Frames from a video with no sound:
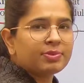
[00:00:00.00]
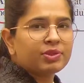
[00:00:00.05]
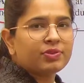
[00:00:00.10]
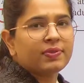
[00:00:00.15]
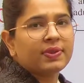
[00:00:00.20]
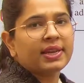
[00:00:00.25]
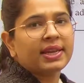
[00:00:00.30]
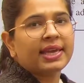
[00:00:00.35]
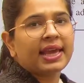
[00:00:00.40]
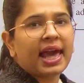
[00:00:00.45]

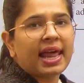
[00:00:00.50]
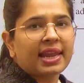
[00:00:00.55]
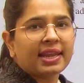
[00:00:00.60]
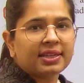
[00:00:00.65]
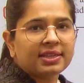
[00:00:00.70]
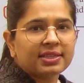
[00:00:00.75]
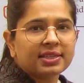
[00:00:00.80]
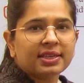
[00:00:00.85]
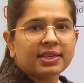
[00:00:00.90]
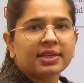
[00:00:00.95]
between
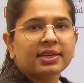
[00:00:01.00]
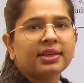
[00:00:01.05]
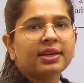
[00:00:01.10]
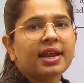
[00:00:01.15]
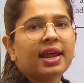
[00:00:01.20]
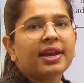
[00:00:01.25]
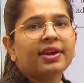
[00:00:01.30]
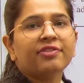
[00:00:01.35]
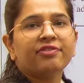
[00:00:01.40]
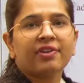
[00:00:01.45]
calendar year
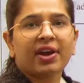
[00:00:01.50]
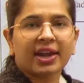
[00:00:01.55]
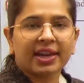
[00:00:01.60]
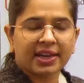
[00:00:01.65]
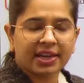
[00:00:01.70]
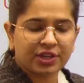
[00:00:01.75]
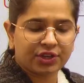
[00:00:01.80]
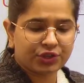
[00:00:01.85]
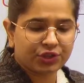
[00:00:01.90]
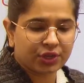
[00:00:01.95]
and
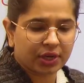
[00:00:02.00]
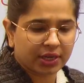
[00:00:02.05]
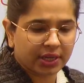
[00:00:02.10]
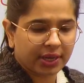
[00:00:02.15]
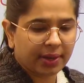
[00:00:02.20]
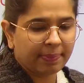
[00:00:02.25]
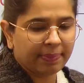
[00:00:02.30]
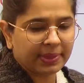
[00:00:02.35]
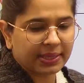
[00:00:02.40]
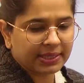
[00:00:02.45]
financial
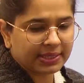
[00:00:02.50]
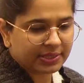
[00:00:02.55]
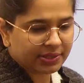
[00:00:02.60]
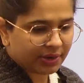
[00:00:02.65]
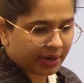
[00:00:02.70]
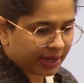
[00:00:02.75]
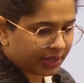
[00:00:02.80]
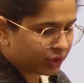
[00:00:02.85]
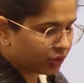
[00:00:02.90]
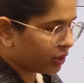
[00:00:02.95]
year. Please
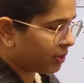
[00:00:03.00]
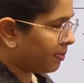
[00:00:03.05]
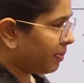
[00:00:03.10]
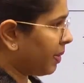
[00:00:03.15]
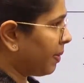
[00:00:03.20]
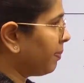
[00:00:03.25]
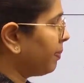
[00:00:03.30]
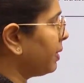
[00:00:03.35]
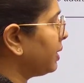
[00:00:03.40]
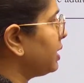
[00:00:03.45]
try to
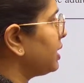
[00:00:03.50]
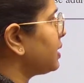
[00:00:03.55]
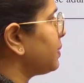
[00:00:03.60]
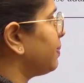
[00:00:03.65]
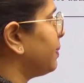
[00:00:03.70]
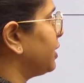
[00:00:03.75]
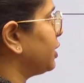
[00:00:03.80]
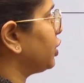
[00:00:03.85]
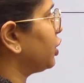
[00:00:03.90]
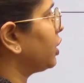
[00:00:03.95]
remember this
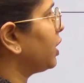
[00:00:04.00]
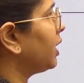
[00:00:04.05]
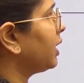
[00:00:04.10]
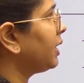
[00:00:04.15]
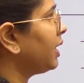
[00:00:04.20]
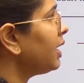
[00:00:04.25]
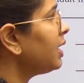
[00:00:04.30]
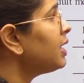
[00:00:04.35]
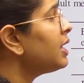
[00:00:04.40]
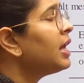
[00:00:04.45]
particular
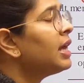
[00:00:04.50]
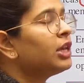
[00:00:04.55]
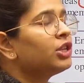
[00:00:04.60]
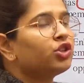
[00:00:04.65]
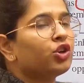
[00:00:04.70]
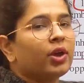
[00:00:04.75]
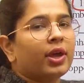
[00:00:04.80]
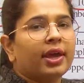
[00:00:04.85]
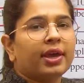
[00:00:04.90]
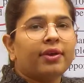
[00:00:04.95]
thing.
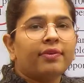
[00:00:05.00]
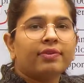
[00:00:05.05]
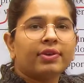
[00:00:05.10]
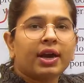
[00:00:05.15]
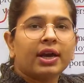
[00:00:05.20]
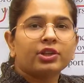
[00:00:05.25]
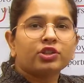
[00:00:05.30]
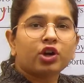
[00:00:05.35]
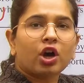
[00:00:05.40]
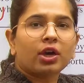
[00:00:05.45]
So here we
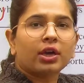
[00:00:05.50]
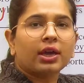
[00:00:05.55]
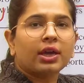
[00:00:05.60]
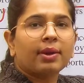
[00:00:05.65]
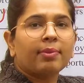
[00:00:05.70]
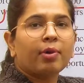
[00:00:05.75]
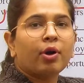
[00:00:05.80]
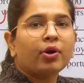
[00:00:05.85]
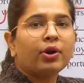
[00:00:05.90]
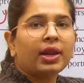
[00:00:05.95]
are
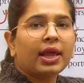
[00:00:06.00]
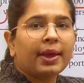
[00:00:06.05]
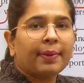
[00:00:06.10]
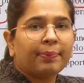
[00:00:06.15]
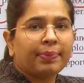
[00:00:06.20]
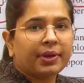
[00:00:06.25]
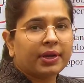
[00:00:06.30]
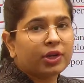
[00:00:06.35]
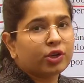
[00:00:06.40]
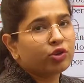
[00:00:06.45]
talking about
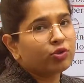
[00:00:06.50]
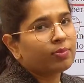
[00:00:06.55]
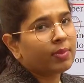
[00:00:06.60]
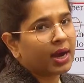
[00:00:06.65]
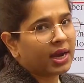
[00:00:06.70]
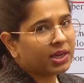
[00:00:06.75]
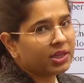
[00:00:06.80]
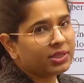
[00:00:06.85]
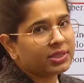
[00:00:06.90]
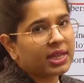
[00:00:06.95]
April to
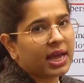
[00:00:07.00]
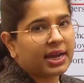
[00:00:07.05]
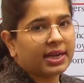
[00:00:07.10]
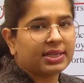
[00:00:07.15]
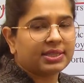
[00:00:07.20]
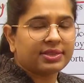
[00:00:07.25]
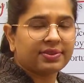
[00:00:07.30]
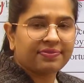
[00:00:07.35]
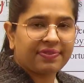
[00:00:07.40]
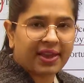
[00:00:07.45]
March, that
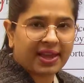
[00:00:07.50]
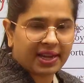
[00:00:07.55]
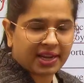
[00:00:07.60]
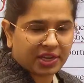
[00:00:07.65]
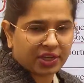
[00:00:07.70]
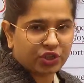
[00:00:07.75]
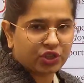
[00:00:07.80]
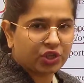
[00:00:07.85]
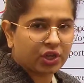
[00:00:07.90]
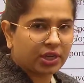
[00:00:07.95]
is a
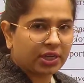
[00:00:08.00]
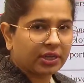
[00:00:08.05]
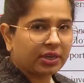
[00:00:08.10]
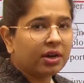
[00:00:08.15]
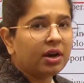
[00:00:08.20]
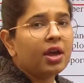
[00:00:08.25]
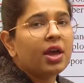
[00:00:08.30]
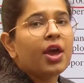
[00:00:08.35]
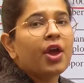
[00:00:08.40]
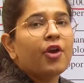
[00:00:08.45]
financial
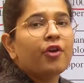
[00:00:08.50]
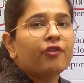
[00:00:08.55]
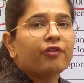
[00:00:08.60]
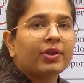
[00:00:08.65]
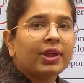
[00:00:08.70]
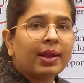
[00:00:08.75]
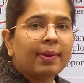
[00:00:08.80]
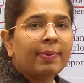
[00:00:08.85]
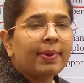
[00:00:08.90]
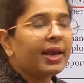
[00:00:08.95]
year.
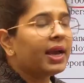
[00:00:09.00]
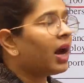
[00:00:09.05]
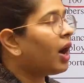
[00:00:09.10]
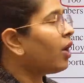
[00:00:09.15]
We'll be